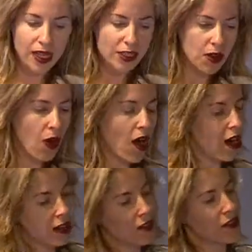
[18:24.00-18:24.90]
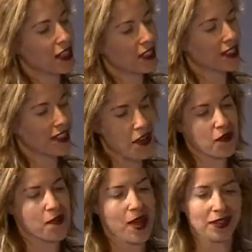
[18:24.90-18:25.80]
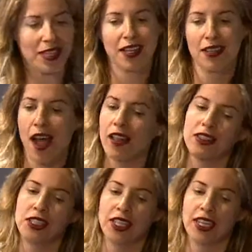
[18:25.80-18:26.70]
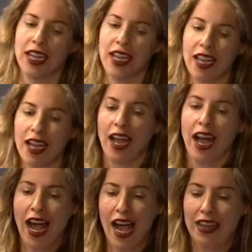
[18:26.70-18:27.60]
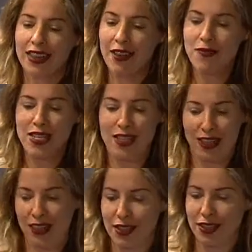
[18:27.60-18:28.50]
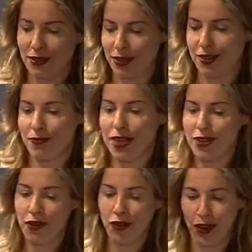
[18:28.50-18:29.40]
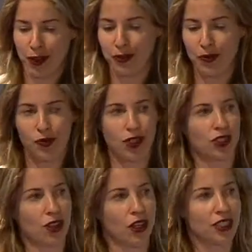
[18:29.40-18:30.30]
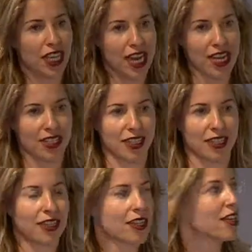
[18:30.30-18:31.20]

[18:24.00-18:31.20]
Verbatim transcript: So all of this stuff about technology led me to this, my new film, which is called Connected.